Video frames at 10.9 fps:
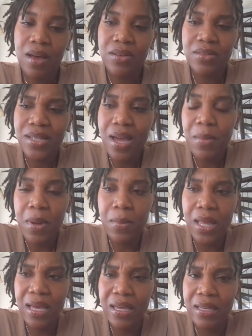Whole time,
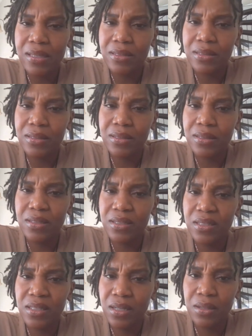I'm like,
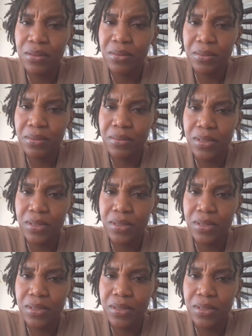"No,